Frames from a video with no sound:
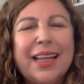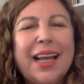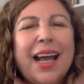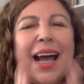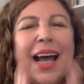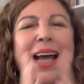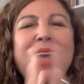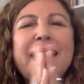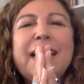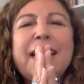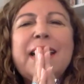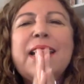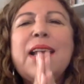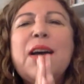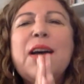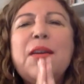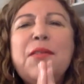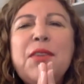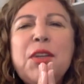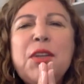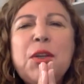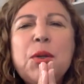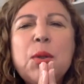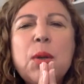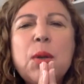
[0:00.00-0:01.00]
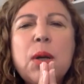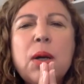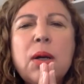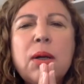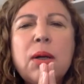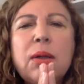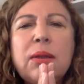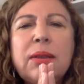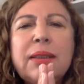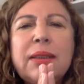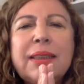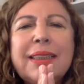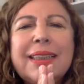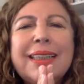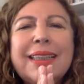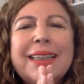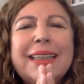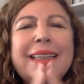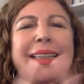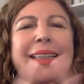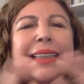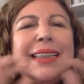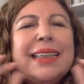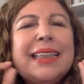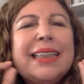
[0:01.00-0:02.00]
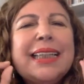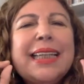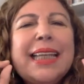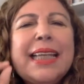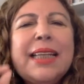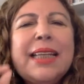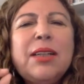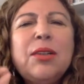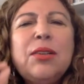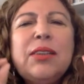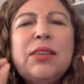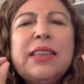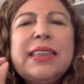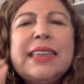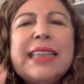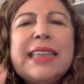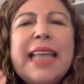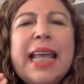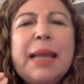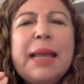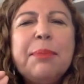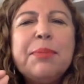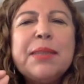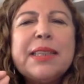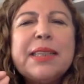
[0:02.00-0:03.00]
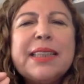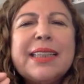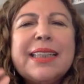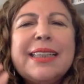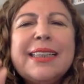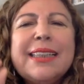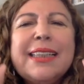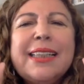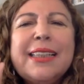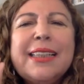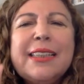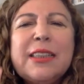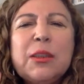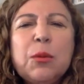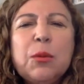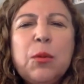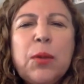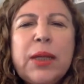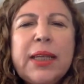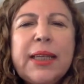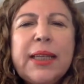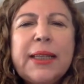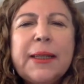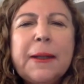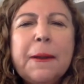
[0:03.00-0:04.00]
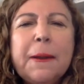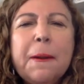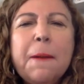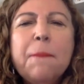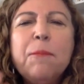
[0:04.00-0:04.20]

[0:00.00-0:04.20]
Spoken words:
I love you all. Little steps this week